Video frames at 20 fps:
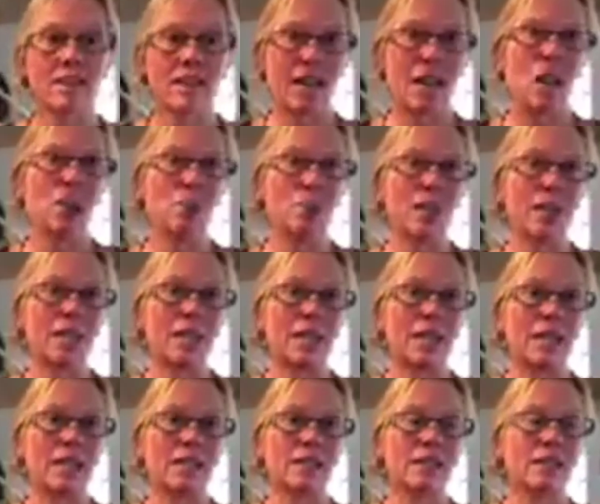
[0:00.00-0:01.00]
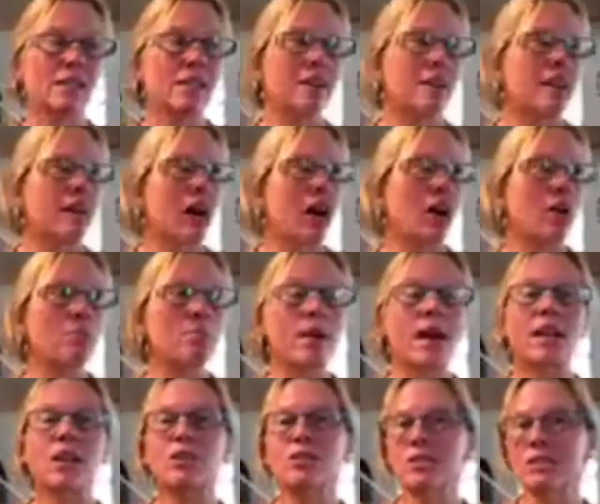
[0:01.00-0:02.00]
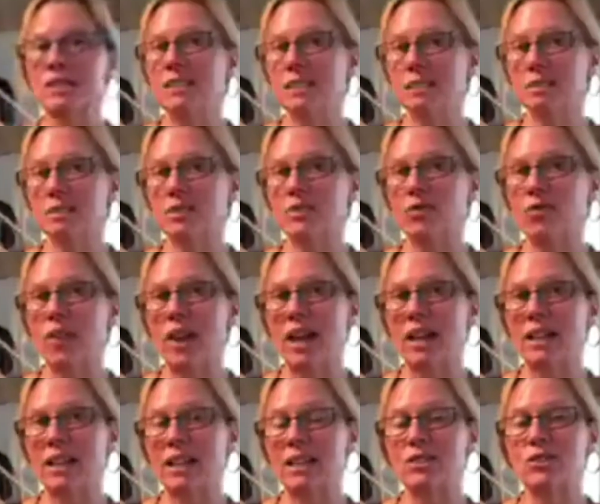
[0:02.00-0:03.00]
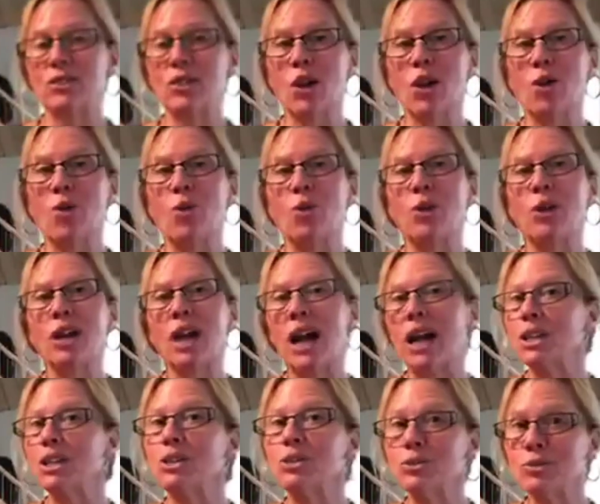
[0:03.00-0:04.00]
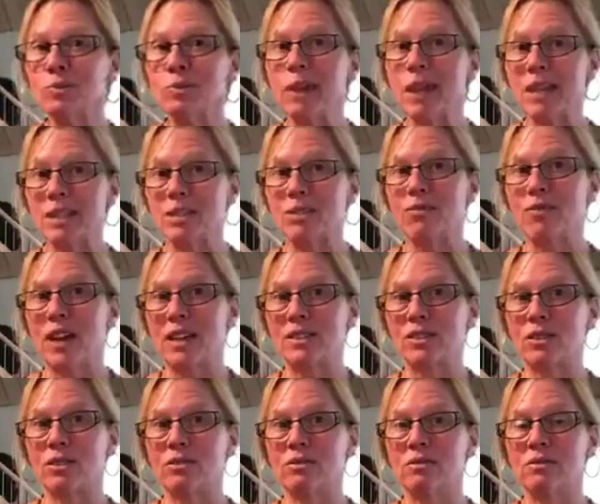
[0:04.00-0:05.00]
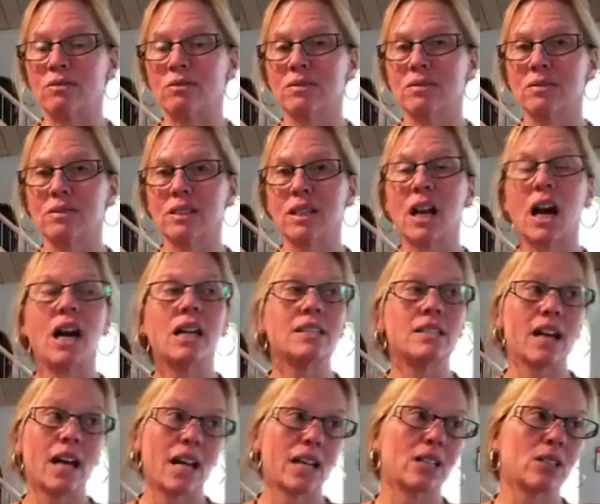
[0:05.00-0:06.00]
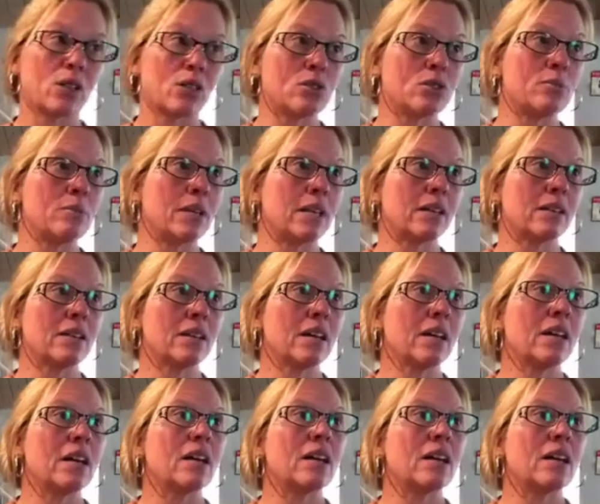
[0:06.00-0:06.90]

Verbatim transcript: the help they need. Our medical system is failing, so God used me as a vessel. God diagnosed me,